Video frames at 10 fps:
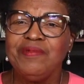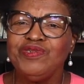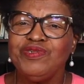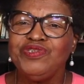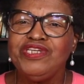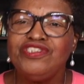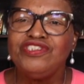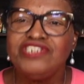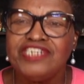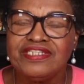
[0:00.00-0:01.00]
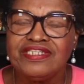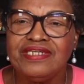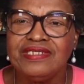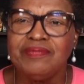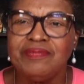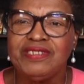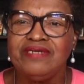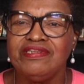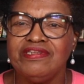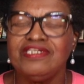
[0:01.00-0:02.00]
going to interject a little bit here
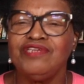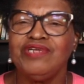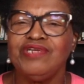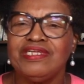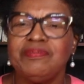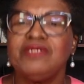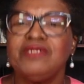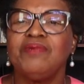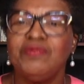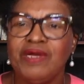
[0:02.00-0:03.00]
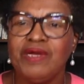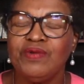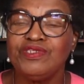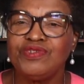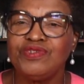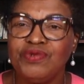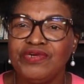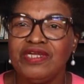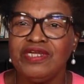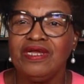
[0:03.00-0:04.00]
and tell you a little bit about my own
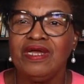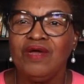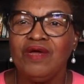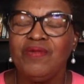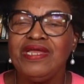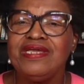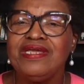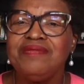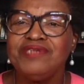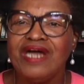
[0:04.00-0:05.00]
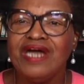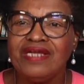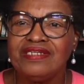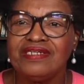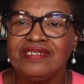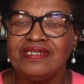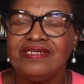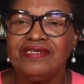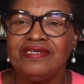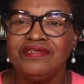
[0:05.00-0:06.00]
story. When I came to Canada
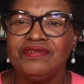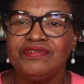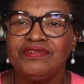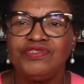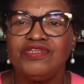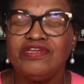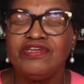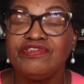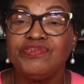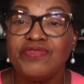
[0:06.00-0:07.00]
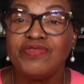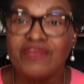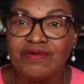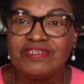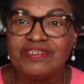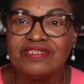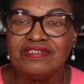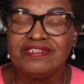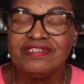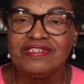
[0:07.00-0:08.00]
in the year
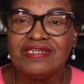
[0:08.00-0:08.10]
2000,